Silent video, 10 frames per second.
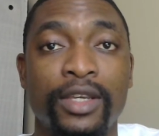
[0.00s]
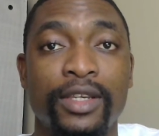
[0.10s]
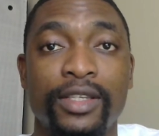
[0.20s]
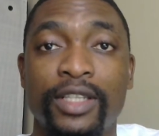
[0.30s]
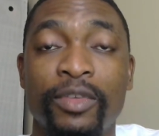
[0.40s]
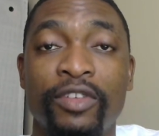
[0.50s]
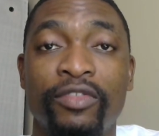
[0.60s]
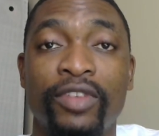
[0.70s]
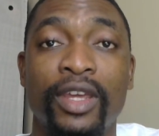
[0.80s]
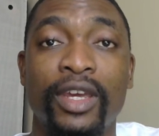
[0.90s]
Some
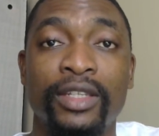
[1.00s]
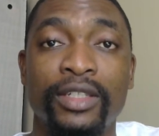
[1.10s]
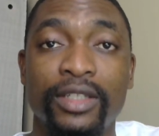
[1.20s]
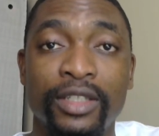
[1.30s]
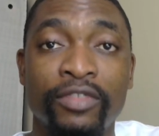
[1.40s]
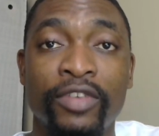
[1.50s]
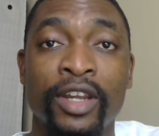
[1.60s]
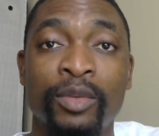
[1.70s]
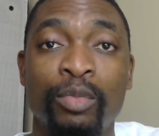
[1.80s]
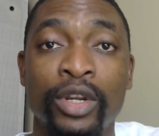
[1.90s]
even had
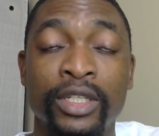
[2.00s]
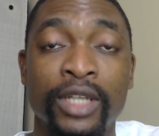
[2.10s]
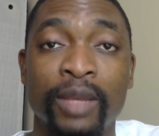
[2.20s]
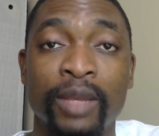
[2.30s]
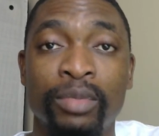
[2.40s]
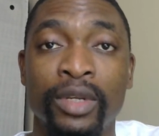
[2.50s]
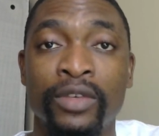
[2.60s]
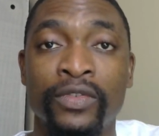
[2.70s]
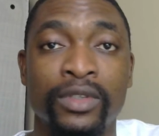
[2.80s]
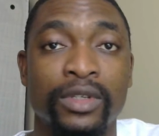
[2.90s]
different political beliefs.